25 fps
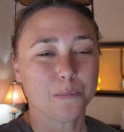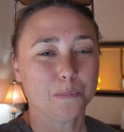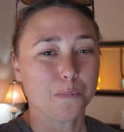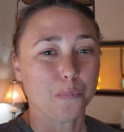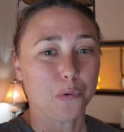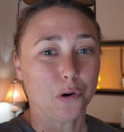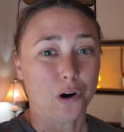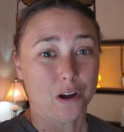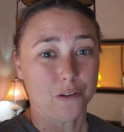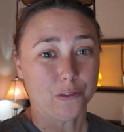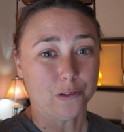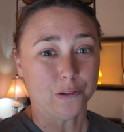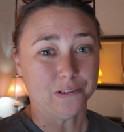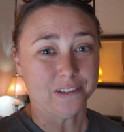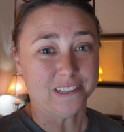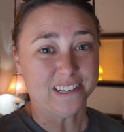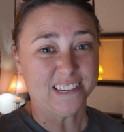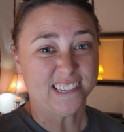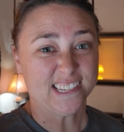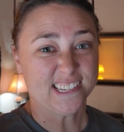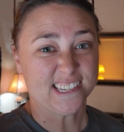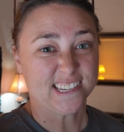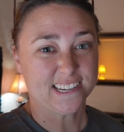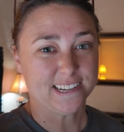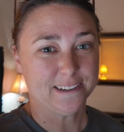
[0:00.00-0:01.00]

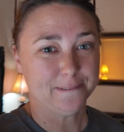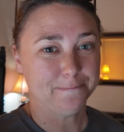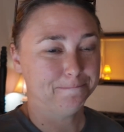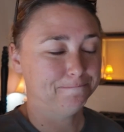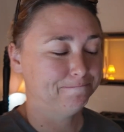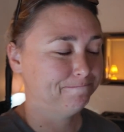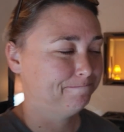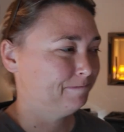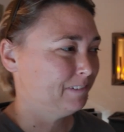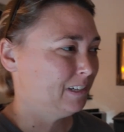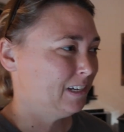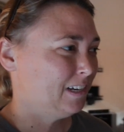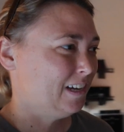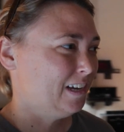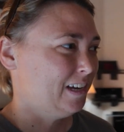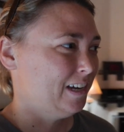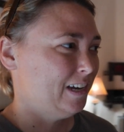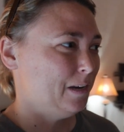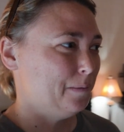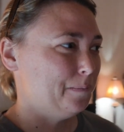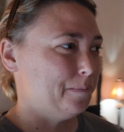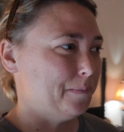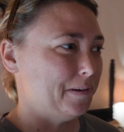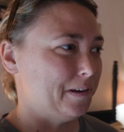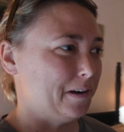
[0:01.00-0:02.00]
brothel-esque.
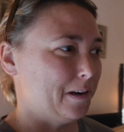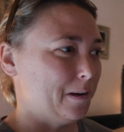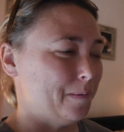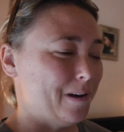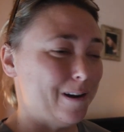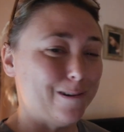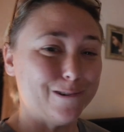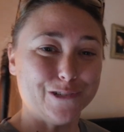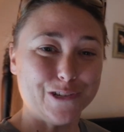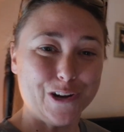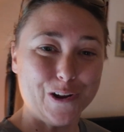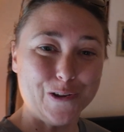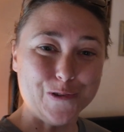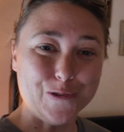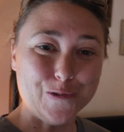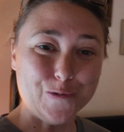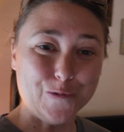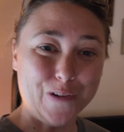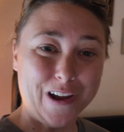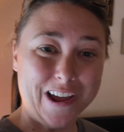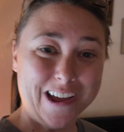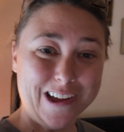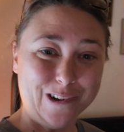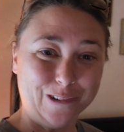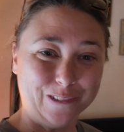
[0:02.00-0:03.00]
But I'll show you
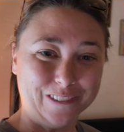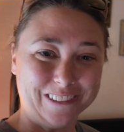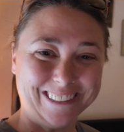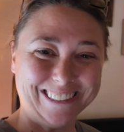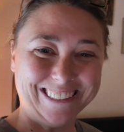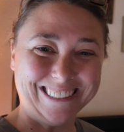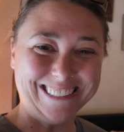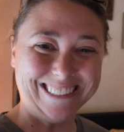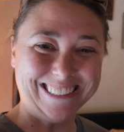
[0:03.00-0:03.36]
around.